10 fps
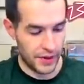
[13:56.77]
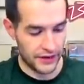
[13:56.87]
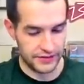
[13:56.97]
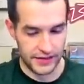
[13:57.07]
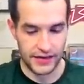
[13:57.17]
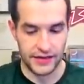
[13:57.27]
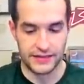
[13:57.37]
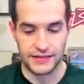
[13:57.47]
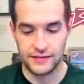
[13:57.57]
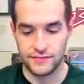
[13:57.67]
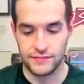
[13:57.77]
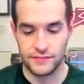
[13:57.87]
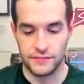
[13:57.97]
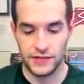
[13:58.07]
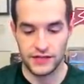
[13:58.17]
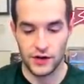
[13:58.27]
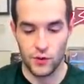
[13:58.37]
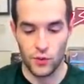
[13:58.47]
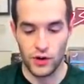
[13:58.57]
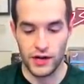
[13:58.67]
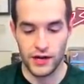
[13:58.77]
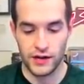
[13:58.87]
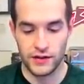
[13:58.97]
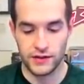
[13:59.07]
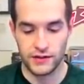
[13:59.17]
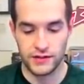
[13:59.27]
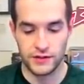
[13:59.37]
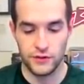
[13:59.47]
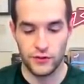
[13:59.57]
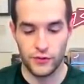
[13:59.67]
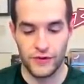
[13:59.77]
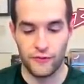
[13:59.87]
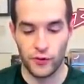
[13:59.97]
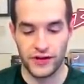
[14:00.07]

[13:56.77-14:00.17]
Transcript: Battles of Chaos. Let's go. 1, 2, 3, 4.